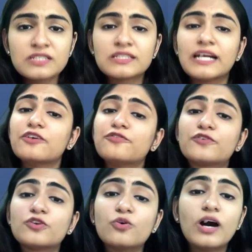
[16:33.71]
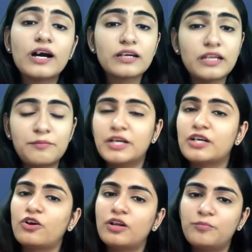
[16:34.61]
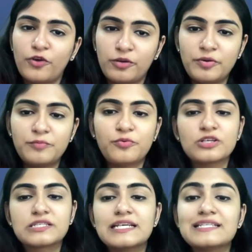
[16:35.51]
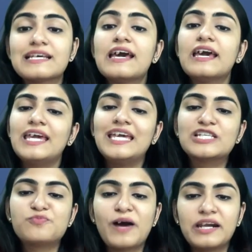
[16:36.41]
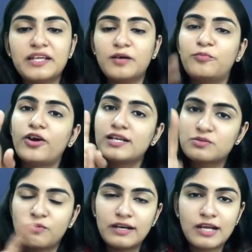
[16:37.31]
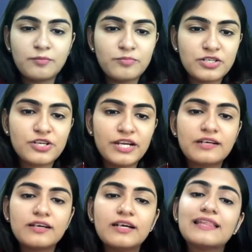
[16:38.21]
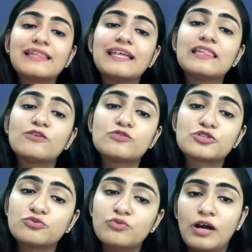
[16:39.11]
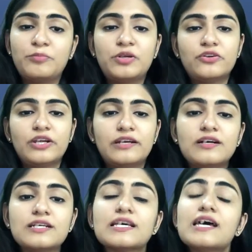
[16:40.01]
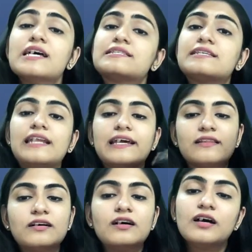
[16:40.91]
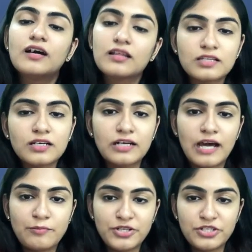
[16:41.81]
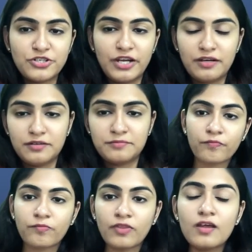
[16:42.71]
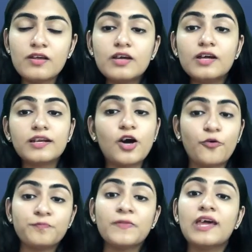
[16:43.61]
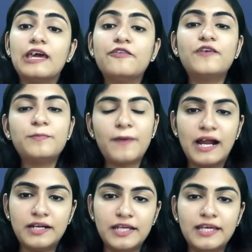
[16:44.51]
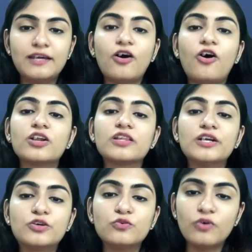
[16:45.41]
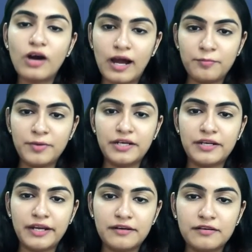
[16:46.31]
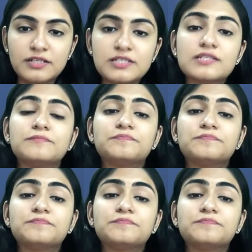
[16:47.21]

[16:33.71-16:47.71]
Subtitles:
that if no agreement on appointment process, each party appoints one arbitrator and then those two arbitrators select the third arbitrator. Now, if a party or the two arbitrators